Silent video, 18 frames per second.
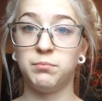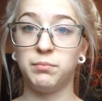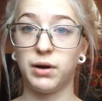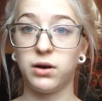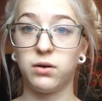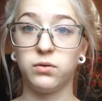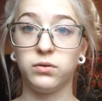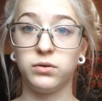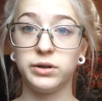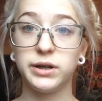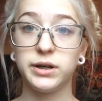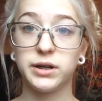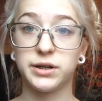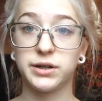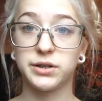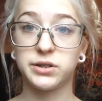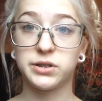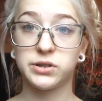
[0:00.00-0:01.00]
butthole
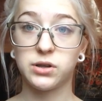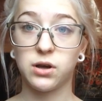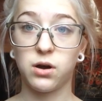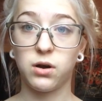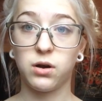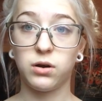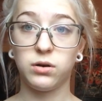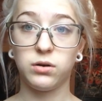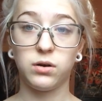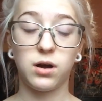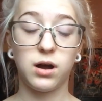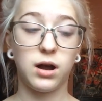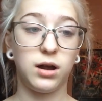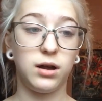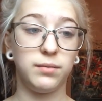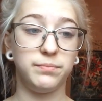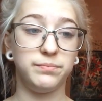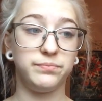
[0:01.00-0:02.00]
ears.
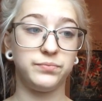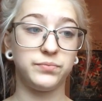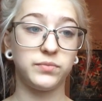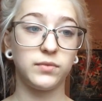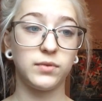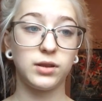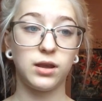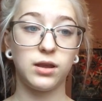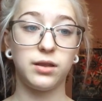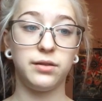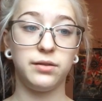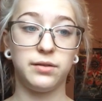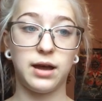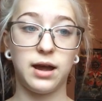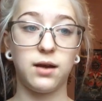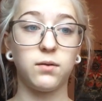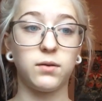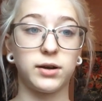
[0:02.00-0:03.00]
So
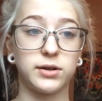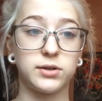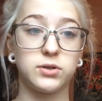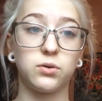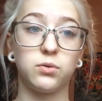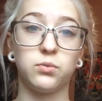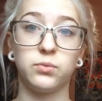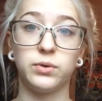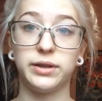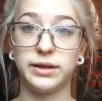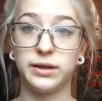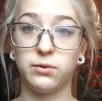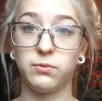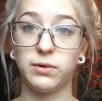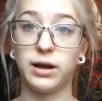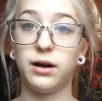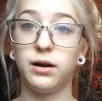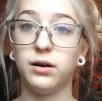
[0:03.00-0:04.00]
that works really
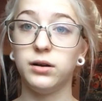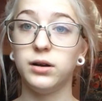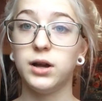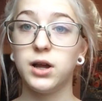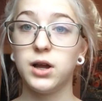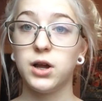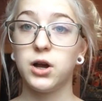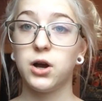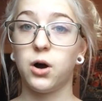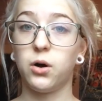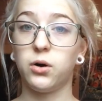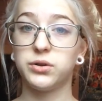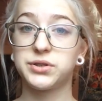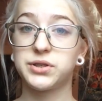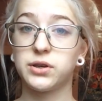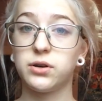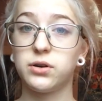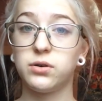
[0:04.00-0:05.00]
well.
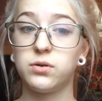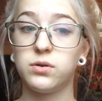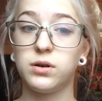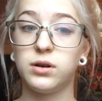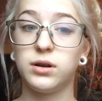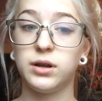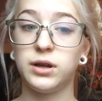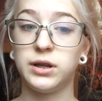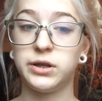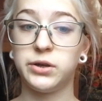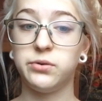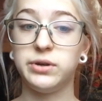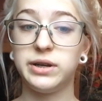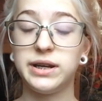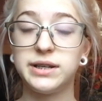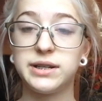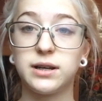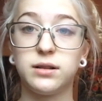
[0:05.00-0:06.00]
Also, you
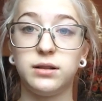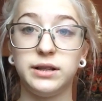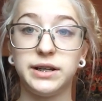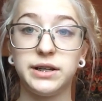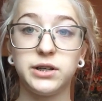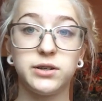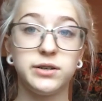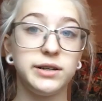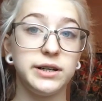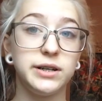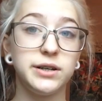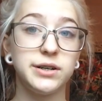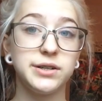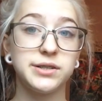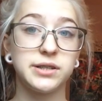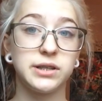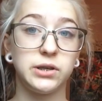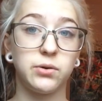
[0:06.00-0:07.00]
need to clean your
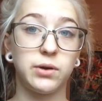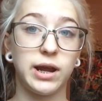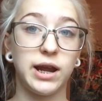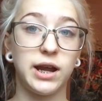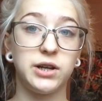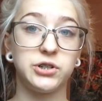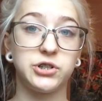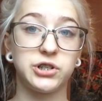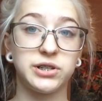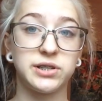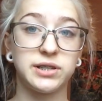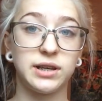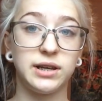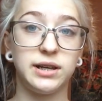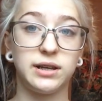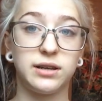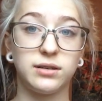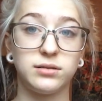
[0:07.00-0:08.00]
ears. You can't just
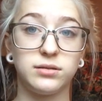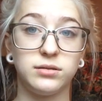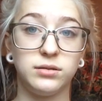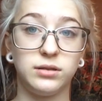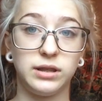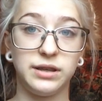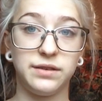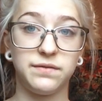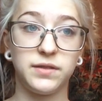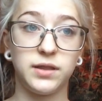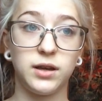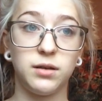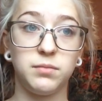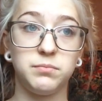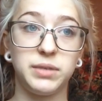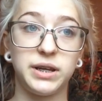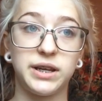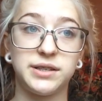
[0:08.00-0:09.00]
like leave
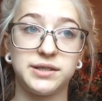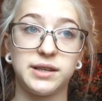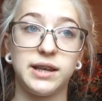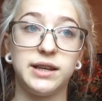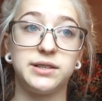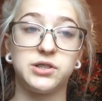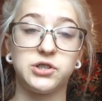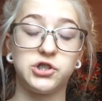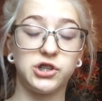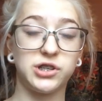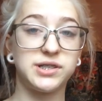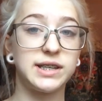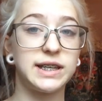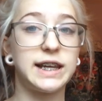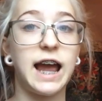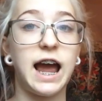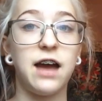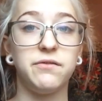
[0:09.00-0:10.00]
them, because it's just
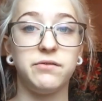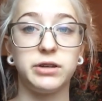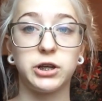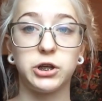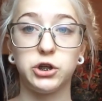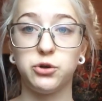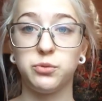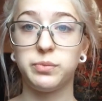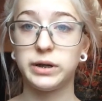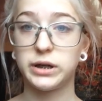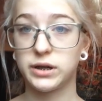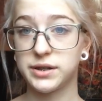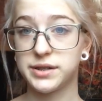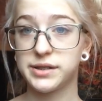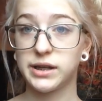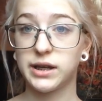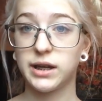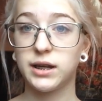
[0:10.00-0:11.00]
like having a new
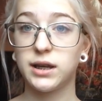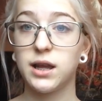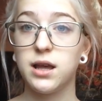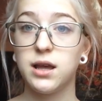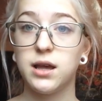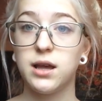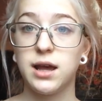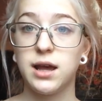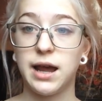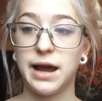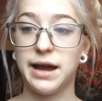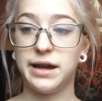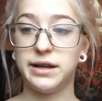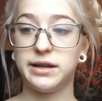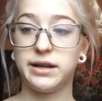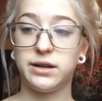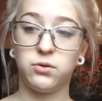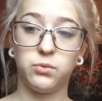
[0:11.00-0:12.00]
piercing,
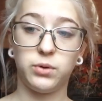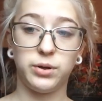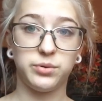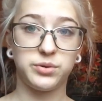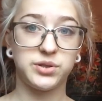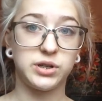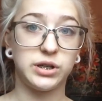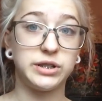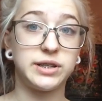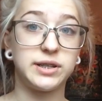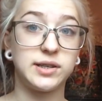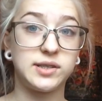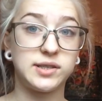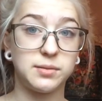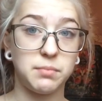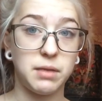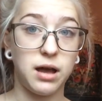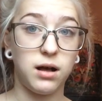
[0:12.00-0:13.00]
and it will start to
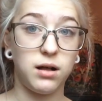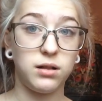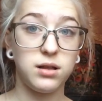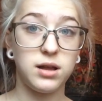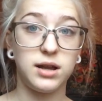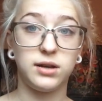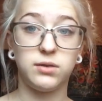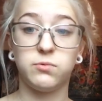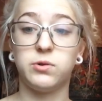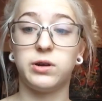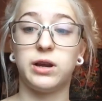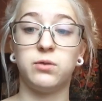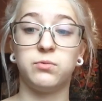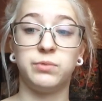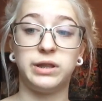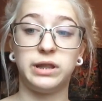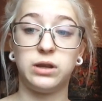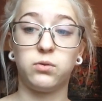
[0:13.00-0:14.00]
smell and it will get
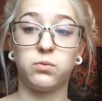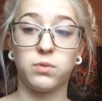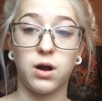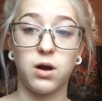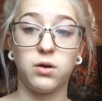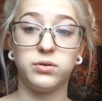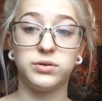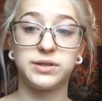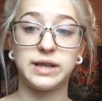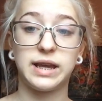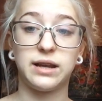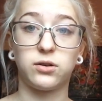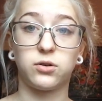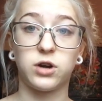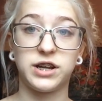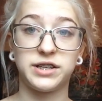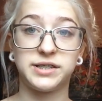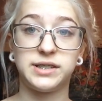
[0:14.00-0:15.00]
really gross and
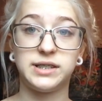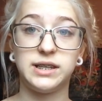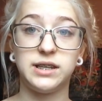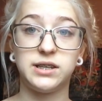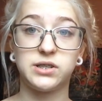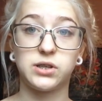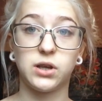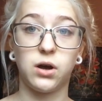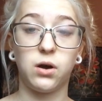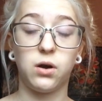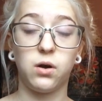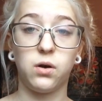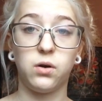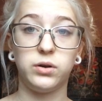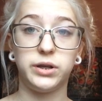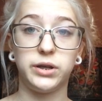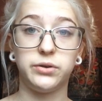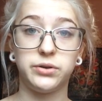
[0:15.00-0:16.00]
crusty.
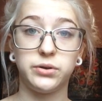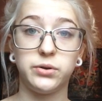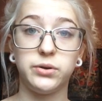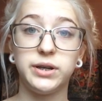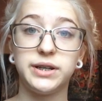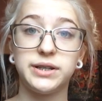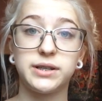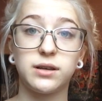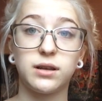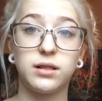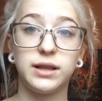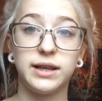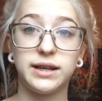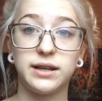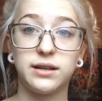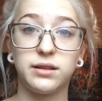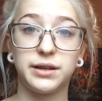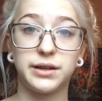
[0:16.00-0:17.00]
So you do need to clean
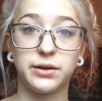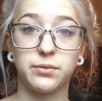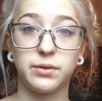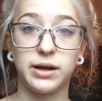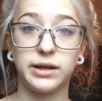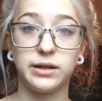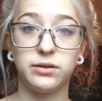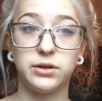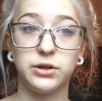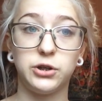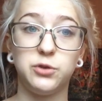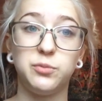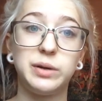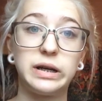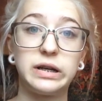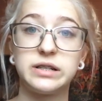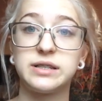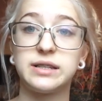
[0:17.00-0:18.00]
it like a regular new
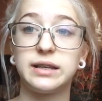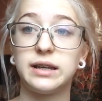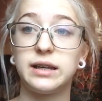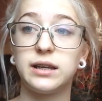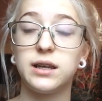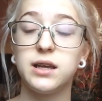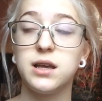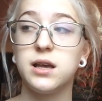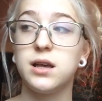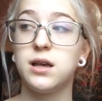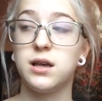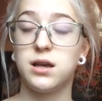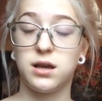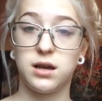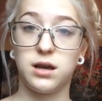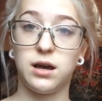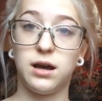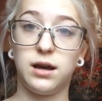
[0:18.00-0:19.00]
piercing.
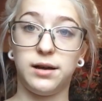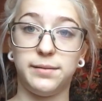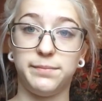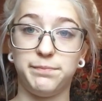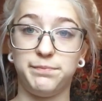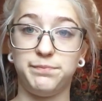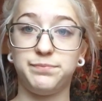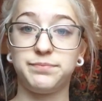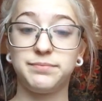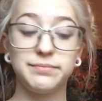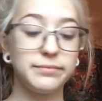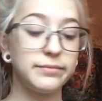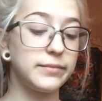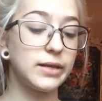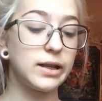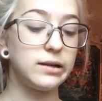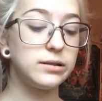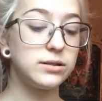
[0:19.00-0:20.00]

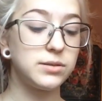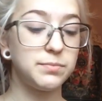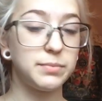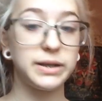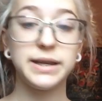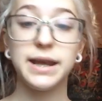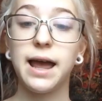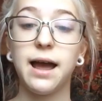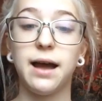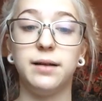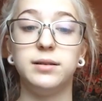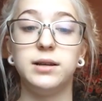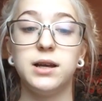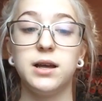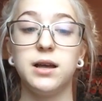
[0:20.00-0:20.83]
But yeah,